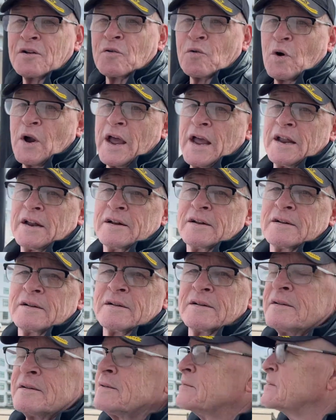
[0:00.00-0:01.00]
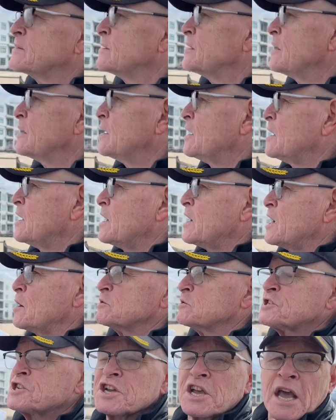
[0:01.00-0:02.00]
Great. He
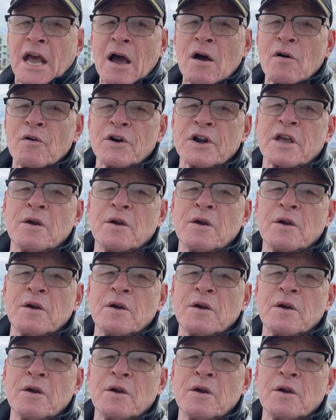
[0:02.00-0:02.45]
was a coward.